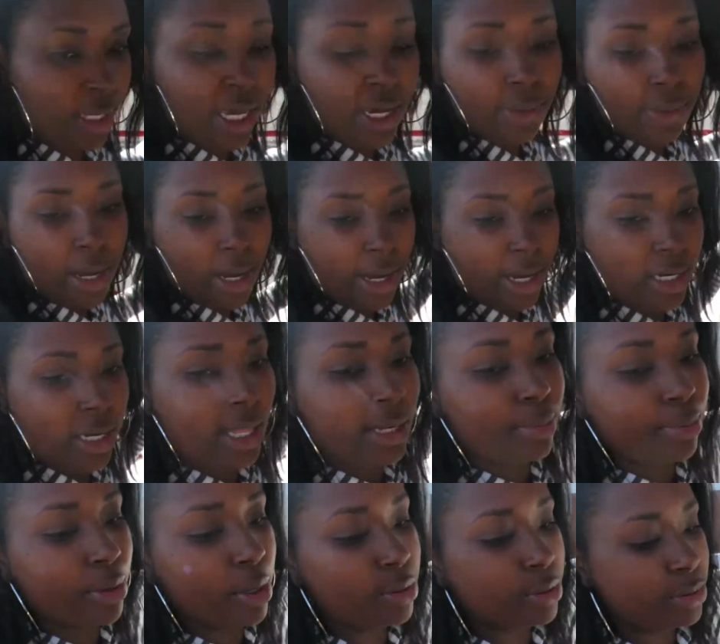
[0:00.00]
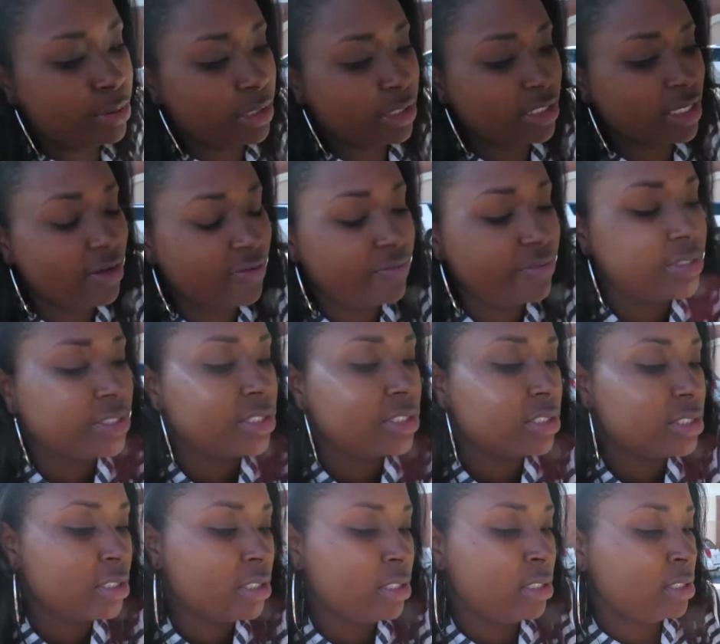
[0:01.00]
And I got a lot of produce and stuff, which
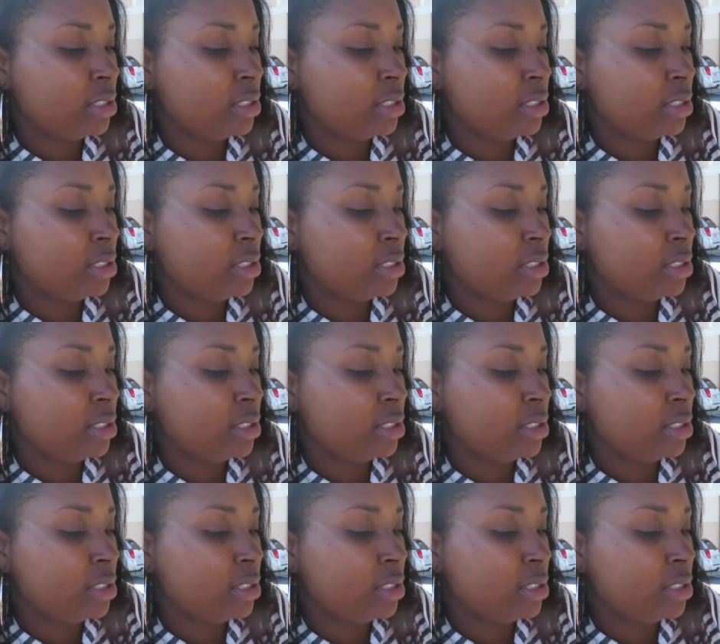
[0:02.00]
is